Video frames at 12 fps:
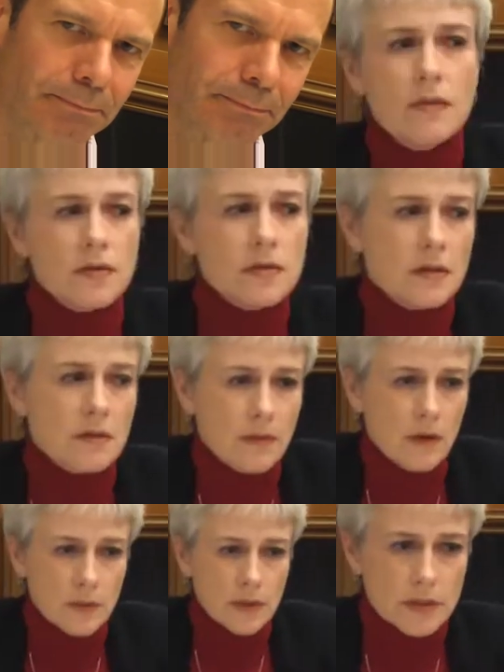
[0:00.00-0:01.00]
There's a
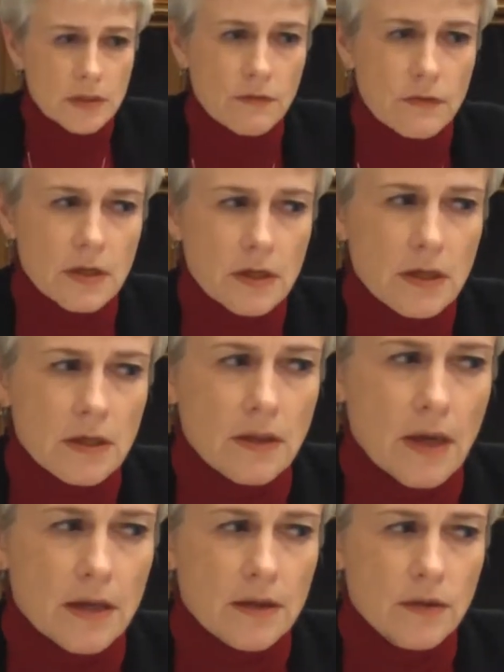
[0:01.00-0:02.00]
risk of thinking
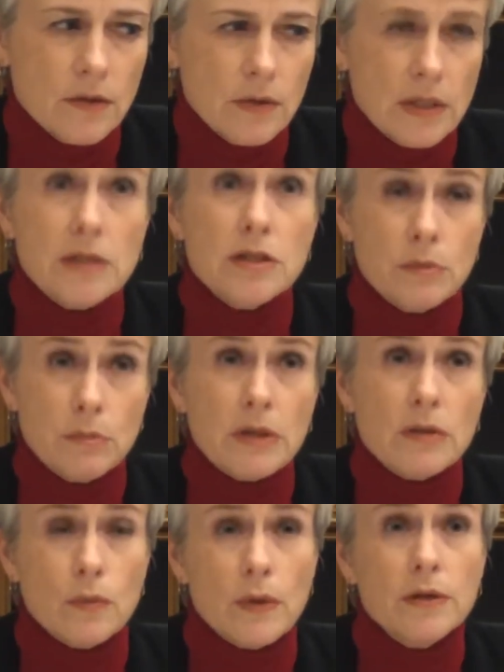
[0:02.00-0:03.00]
that you need to be
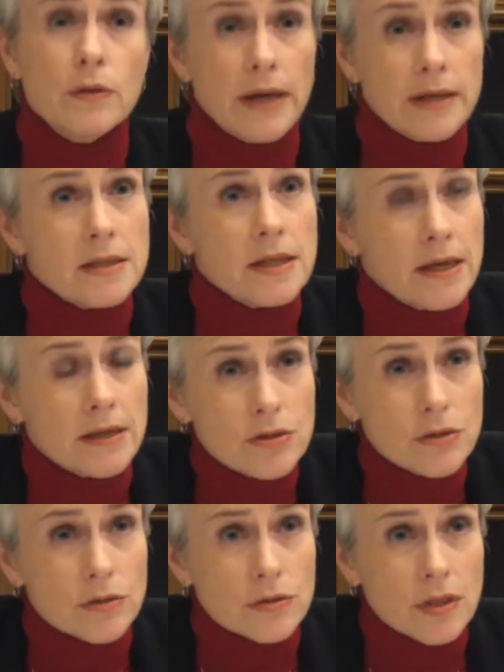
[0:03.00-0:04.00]
the one who has the
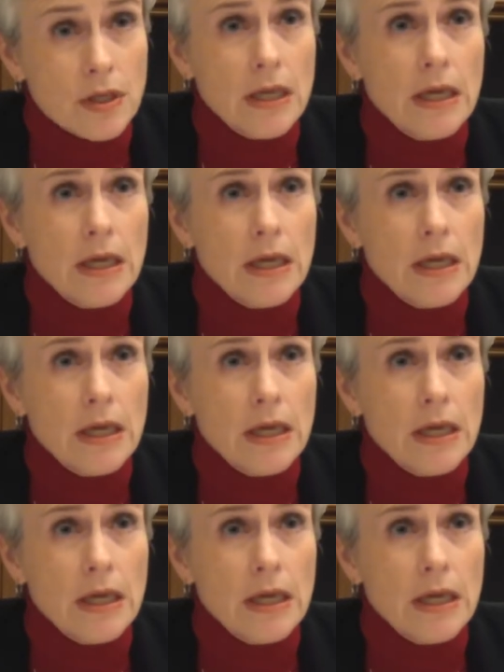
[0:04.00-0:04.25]
answers.